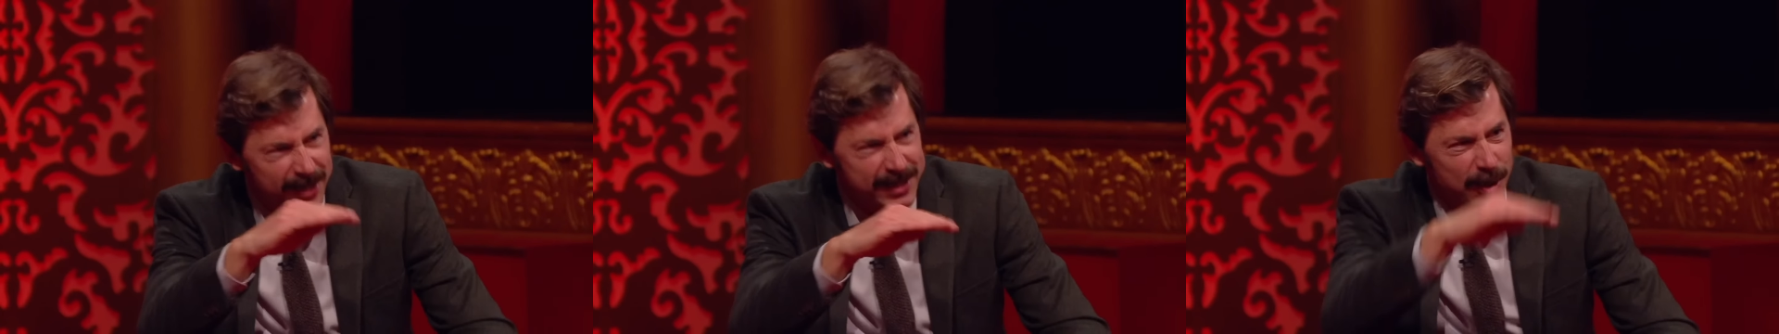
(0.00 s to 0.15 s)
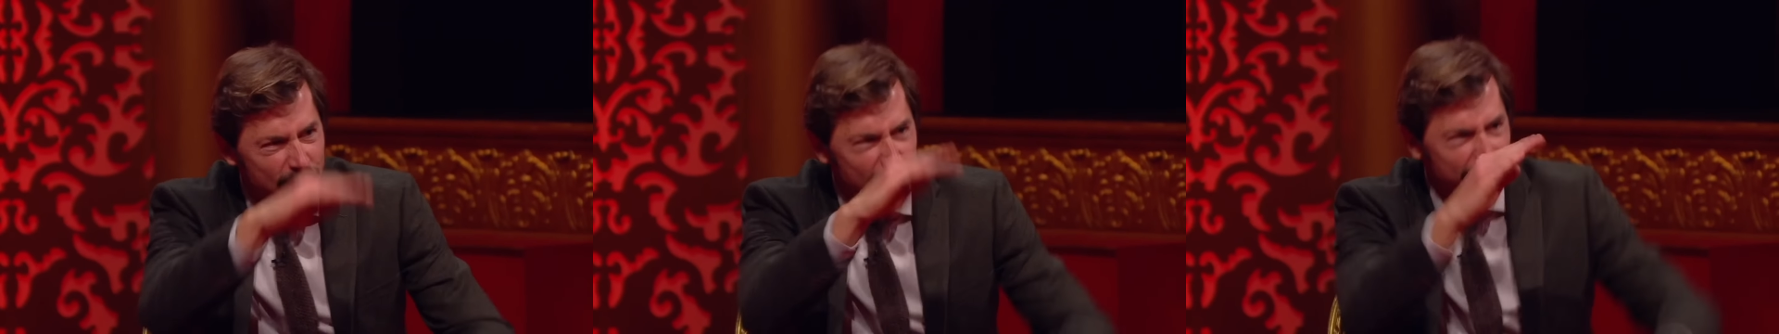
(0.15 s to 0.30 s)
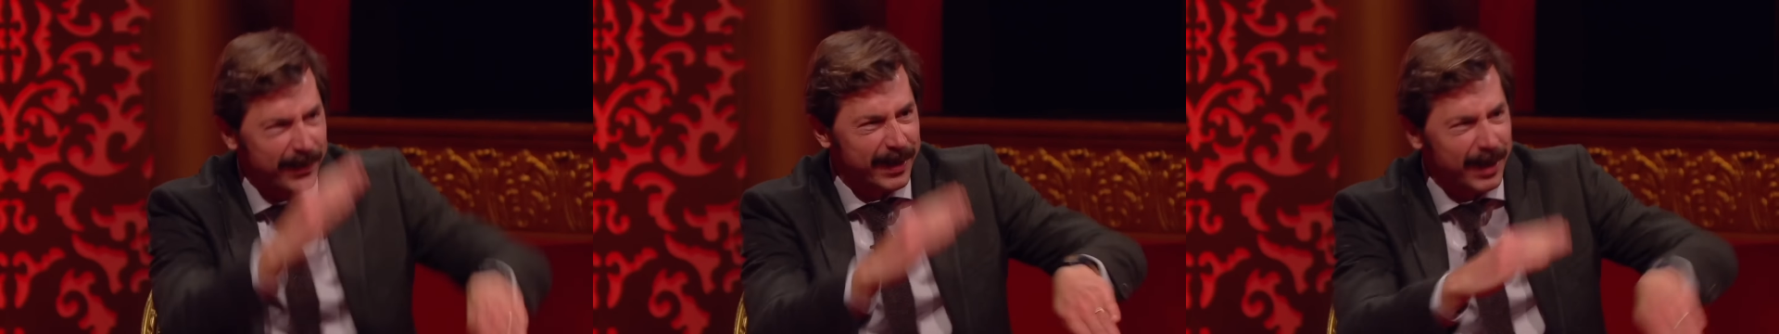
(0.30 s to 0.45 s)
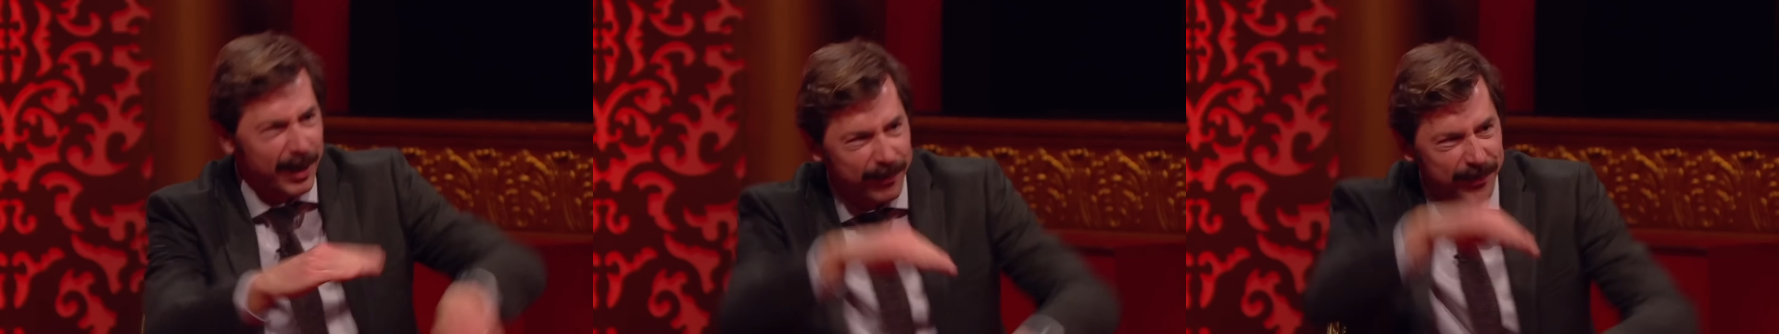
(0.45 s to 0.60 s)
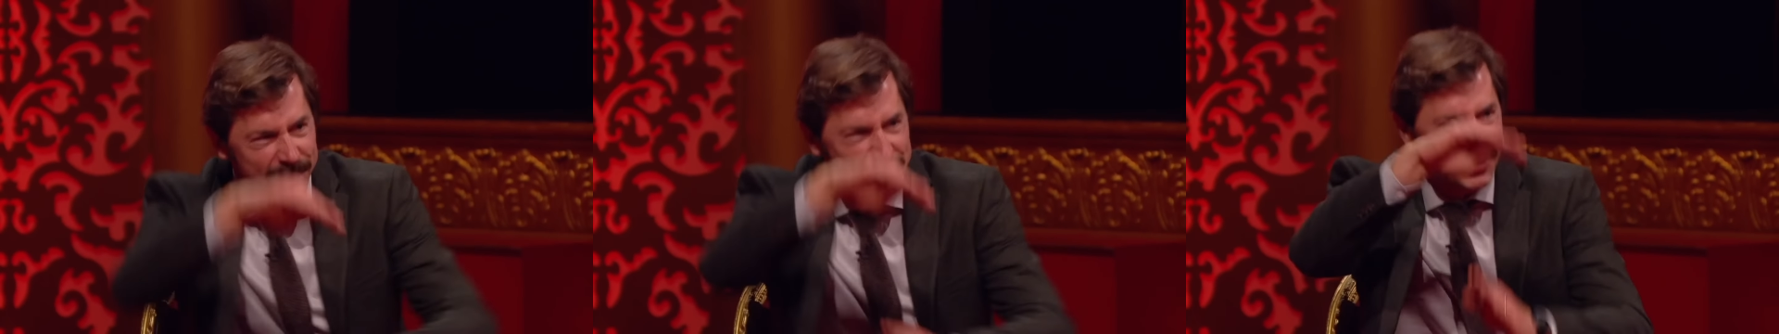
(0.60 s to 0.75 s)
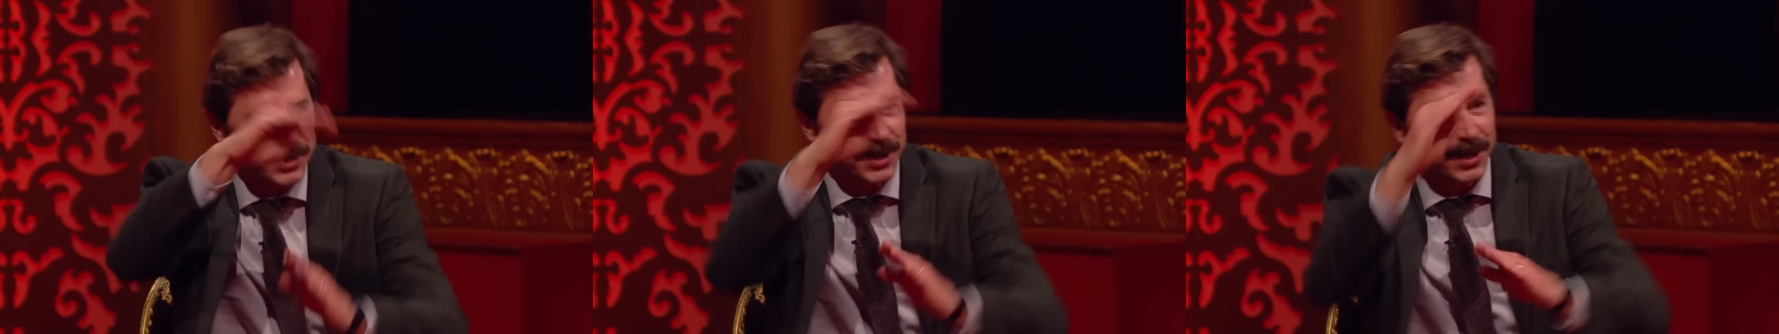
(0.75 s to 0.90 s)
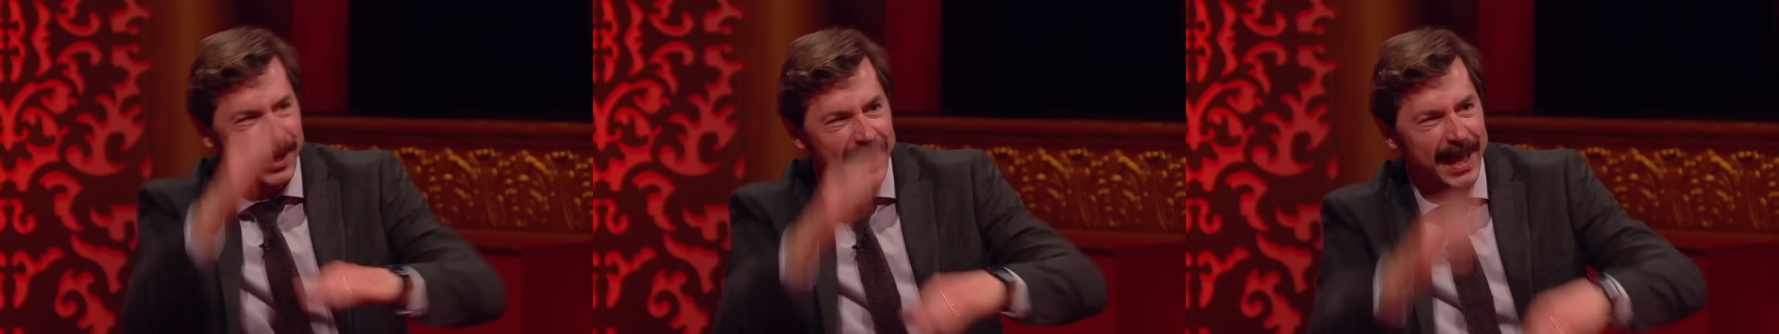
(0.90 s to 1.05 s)
it's hovering over a
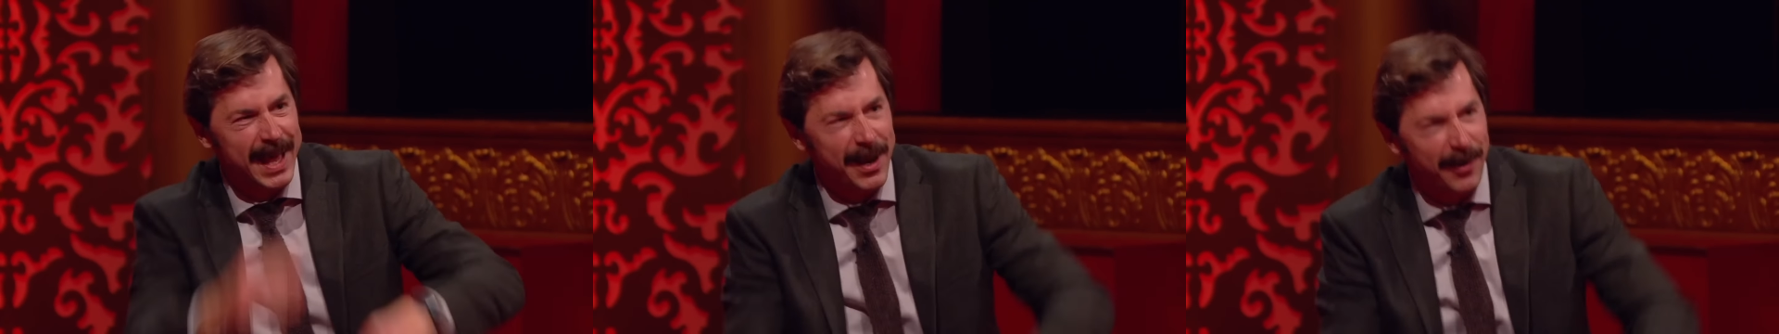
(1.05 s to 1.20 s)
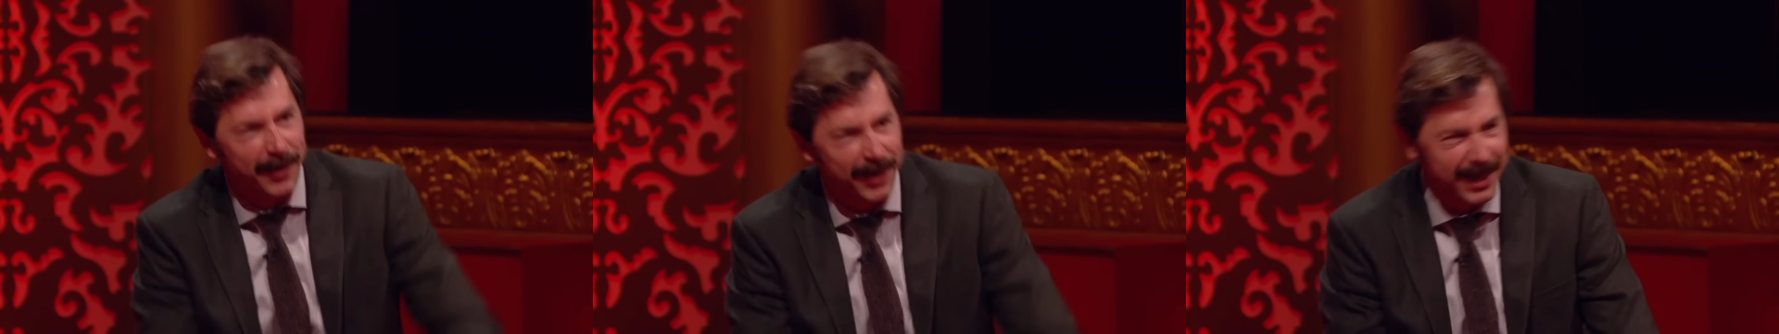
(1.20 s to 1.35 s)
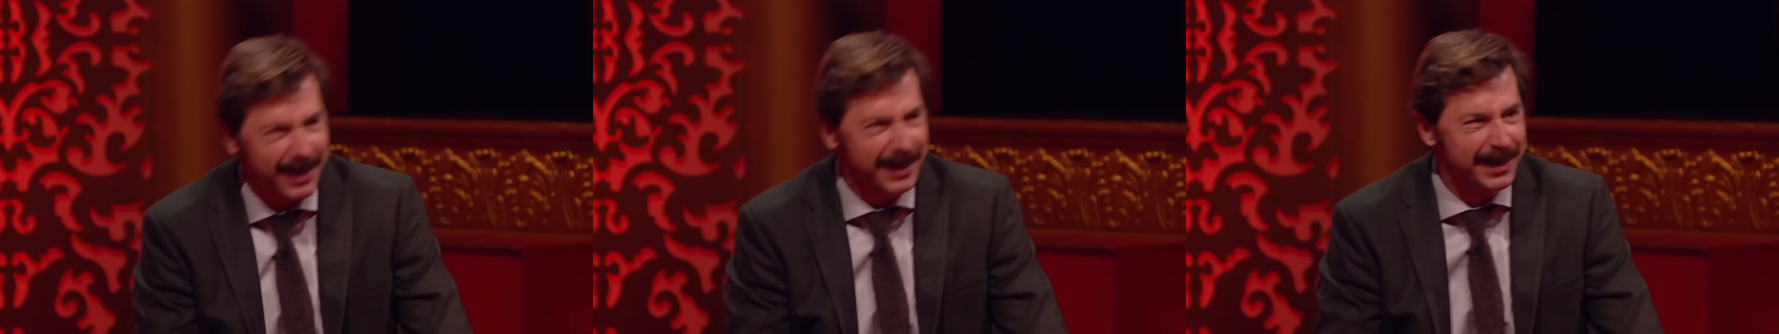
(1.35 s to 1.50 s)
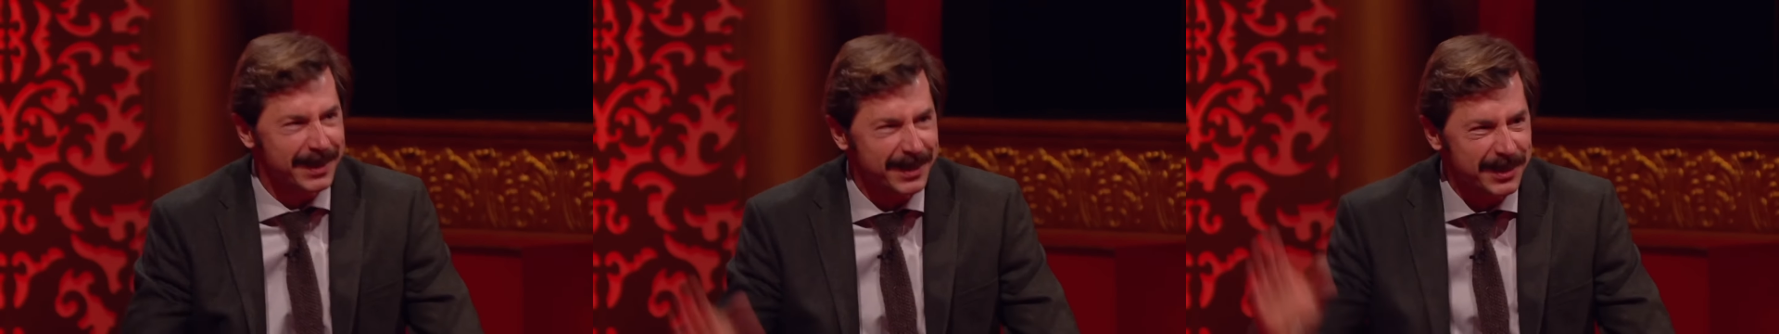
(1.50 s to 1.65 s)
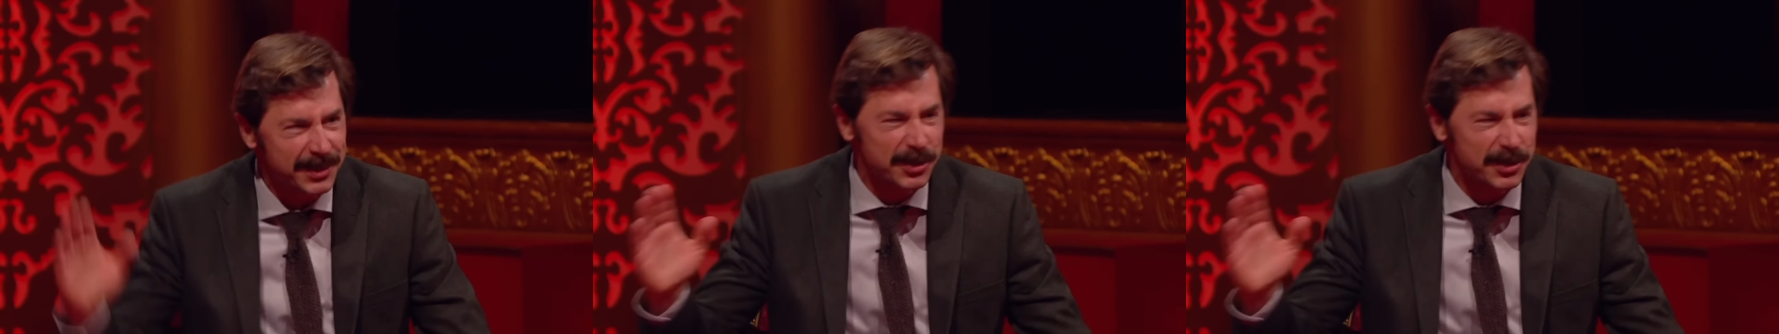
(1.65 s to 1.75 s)
certain area,